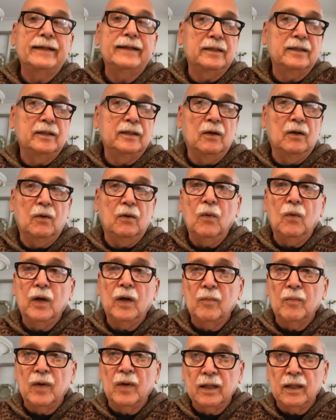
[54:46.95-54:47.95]
what
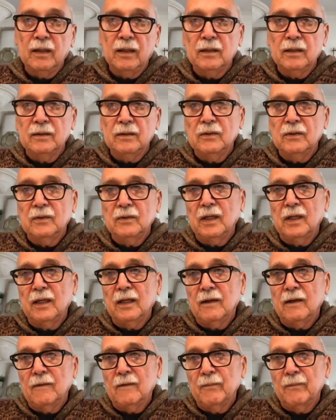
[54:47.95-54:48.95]
am I going to do now?
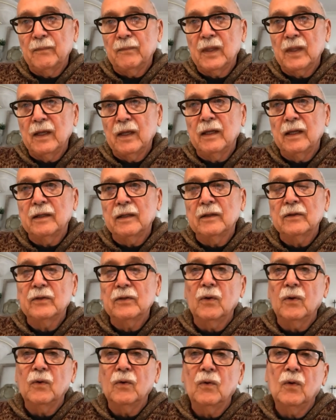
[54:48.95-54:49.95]
And
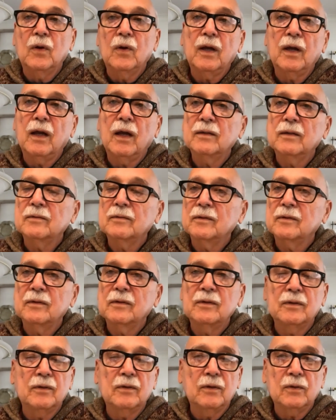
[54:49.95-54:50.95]
so,
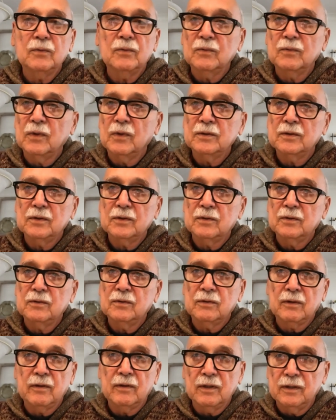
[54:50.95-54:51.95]

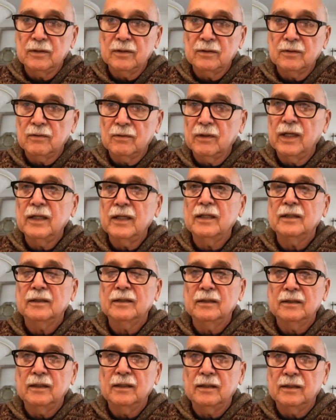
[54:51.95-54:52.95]
it's training
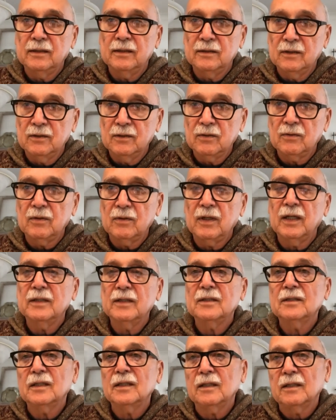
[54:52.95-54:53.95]
again. So I
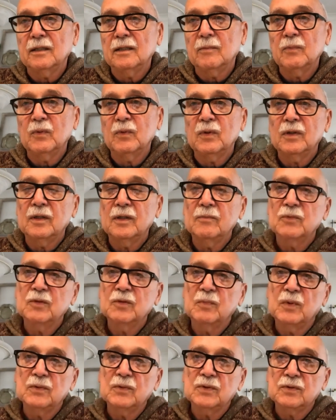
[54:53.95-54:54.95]
set up where I'm
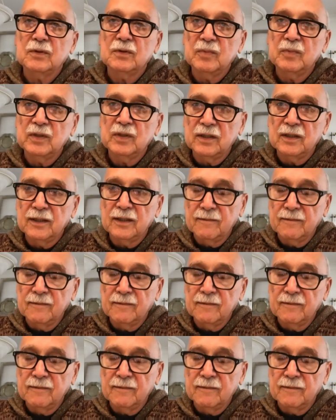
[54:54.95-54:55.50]
supposed to be